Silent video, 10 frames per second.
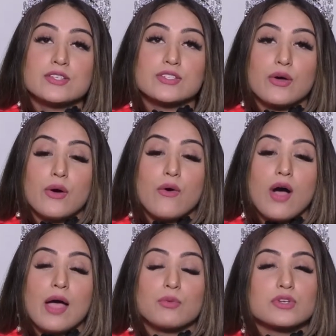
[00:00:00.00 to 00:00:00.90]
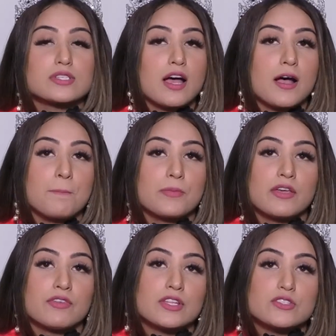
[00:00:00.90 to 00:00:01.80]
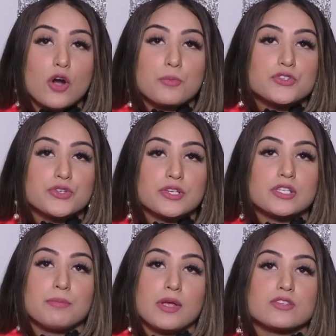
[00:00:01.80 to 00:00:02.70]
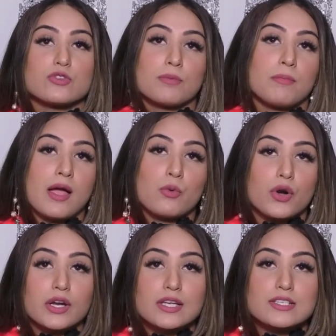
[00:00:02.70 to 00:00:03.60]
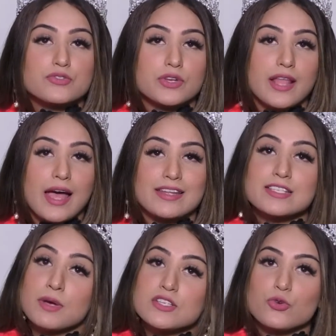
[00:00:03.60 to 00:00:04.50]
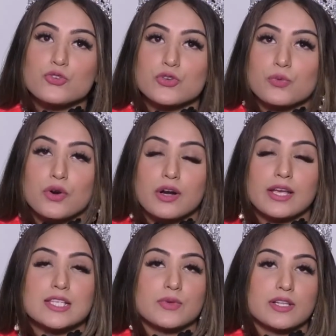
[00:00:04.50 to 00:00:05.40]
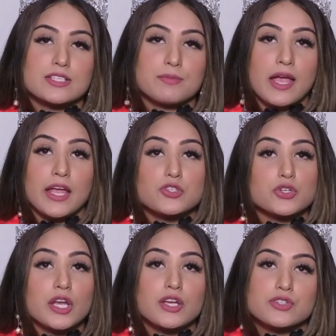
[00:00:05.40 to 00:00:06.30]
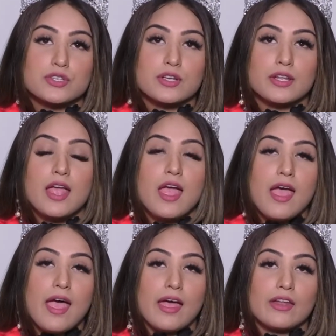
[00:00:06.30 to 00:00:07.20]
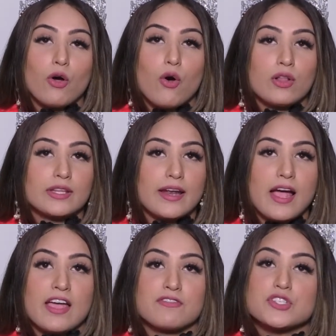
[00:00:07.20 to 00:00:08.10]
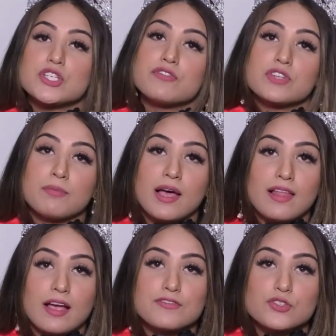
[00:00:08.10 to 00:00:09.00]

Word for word: So I was um, given this opportunity based on my work history, that is my social work, as well as my education and all that I have achieved in my life